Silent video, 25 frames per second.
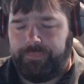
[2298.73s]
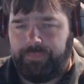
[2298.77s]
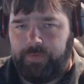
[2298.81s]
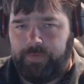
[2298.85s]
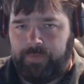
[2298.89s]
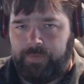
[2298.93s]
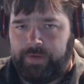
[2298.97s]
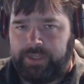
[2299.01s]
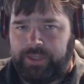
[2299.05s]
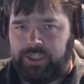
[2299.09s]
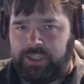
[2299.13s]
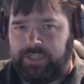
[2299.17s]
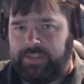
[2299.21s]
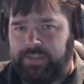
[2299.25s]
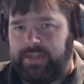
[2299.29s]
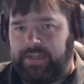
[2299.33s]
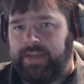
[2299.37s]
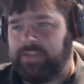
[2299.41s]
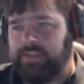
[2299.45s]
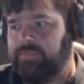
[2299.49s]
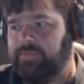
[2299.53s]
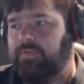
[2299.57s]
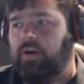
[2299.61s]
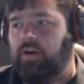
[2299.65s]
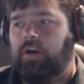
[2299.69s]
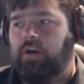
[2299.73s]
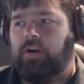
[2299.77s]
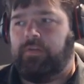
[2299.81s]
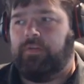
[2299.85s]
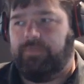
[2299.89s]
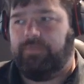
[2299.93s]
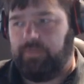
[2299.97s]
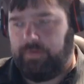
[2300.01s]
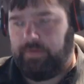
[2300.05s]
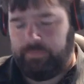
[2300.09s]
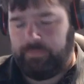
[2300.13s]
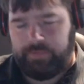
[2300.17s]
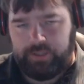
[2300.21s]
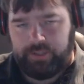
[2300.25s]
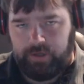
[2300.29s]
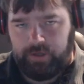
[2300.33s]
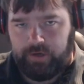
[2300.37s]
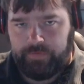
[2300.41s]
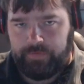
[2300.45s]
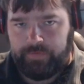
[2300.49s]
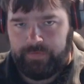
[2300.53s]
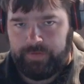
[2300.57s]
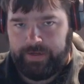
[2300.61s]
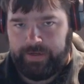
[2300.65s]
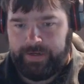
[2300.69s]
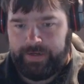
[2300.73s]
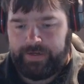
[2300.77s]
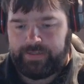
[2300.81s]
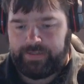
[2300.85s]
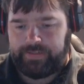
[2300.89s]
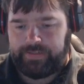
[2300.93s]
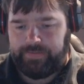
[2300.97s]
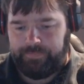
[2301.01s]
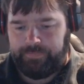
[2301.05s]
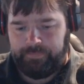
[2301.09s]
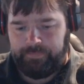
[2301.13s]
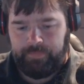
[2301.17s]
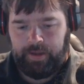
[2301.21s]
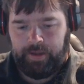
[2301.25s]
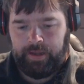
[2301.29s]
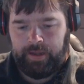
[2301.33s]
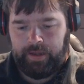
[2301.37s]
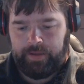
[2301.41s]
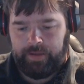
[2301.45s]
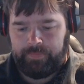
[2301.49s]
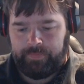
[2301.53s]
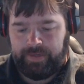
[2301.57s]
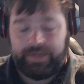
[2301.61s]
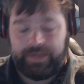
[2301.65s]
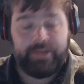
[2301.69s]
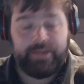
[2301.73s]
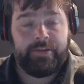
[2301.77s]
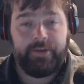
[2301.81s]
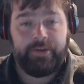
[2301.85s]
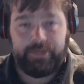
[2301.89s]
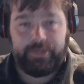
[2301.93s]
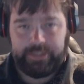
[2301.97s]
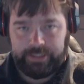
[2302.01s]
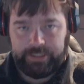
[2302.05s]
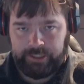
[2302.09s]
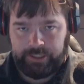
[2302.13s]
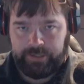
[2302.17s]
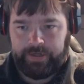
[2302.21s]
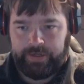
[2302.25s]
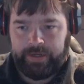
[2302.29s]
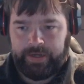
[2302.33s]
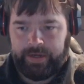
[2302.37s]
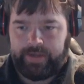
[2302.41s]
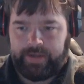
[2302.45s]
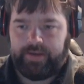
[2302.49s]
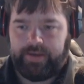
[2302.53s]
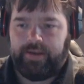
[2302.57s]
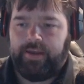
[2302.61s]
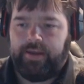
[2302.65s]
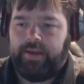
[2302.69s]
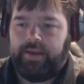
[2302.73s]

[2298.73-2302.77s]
which is as far from Starfleet um, ethos as you can get,